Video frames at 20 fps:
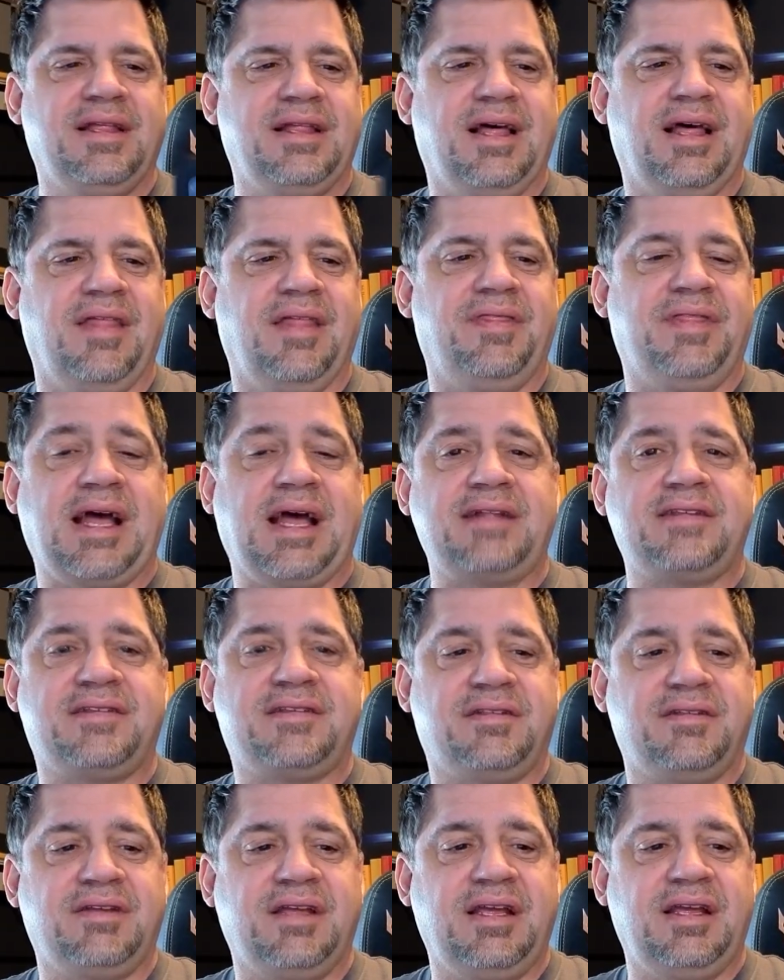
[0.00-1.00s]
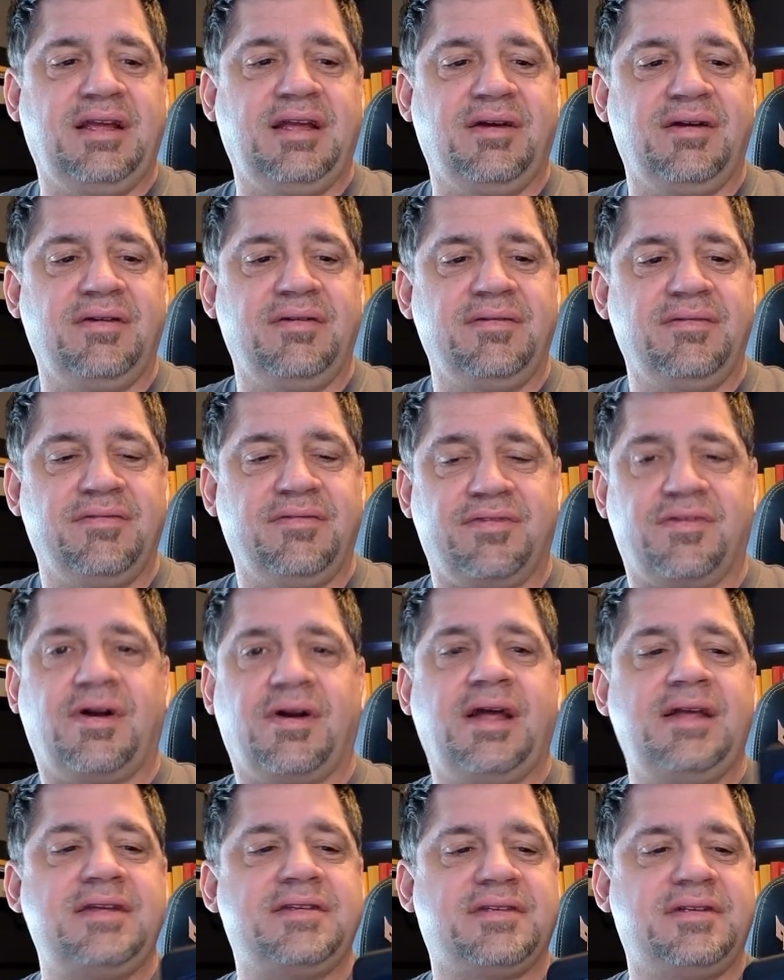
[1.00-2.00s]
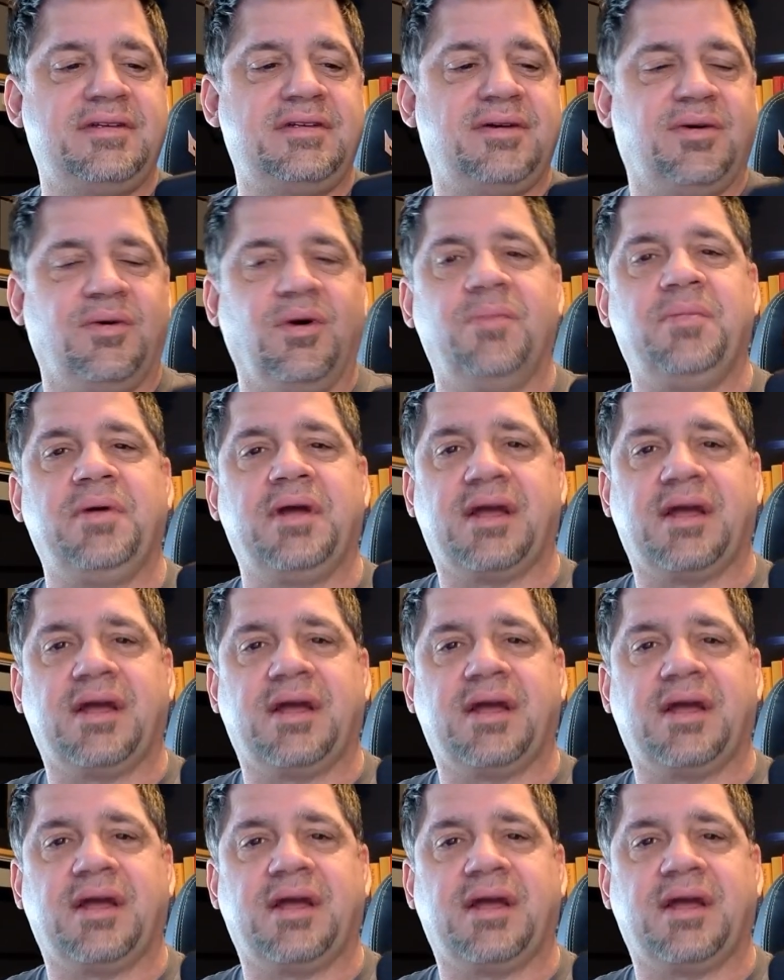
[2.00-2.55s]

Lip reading: That's the Verizon Orbic